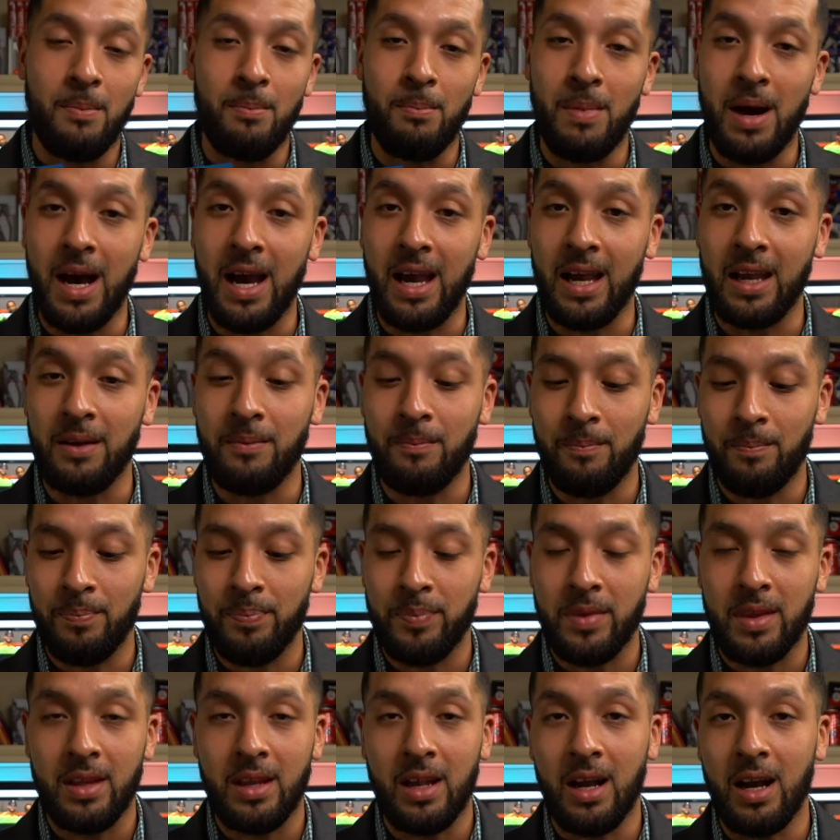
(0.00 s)
my
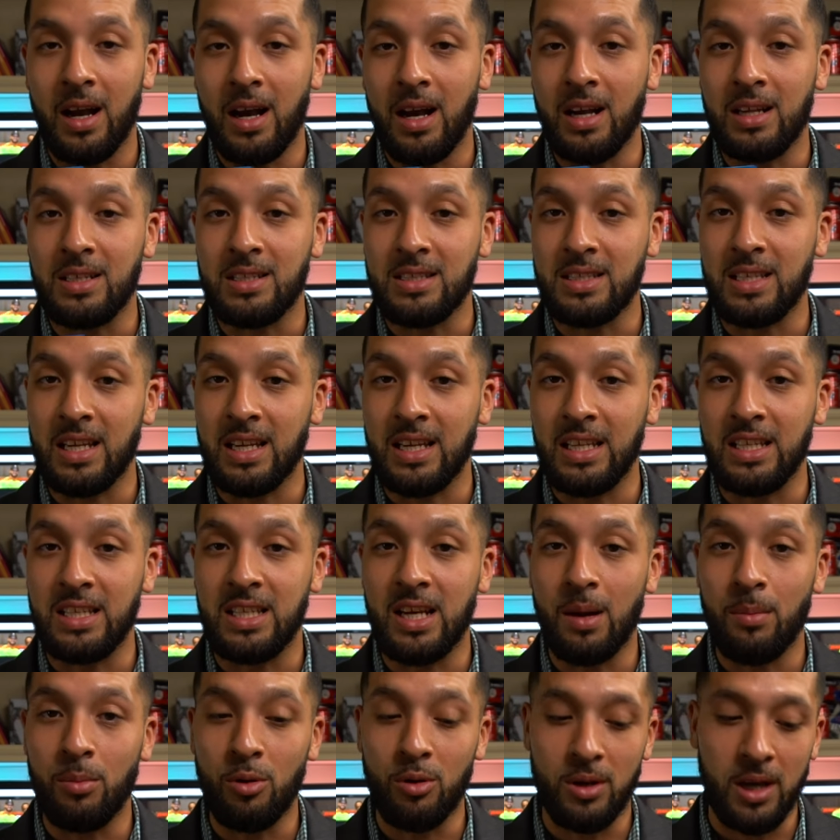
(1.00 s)
uh, Citi
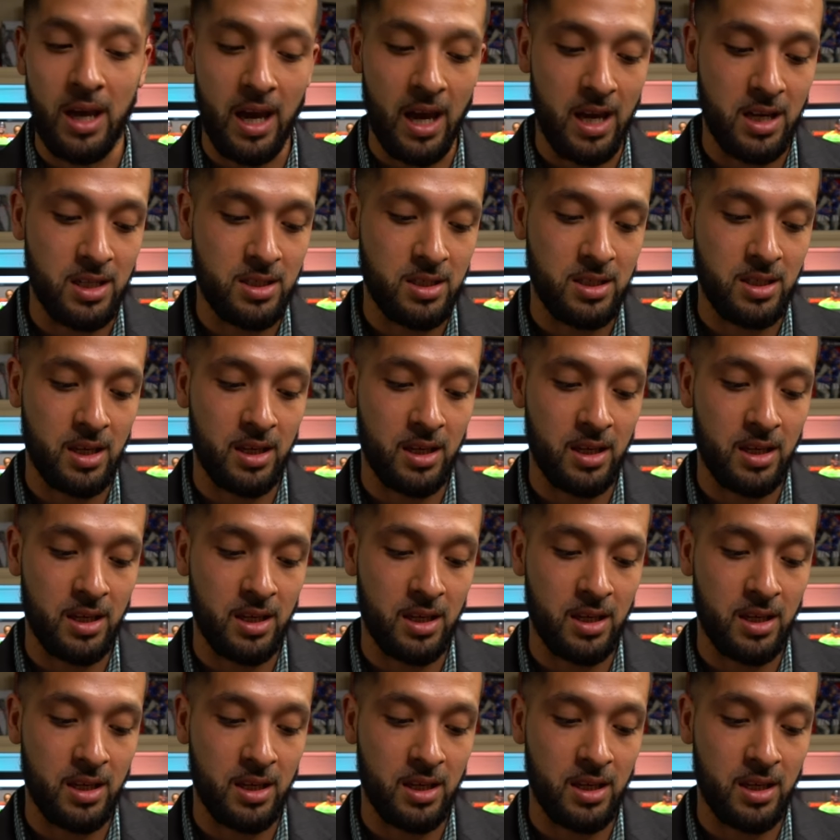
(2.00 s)
Double Cash.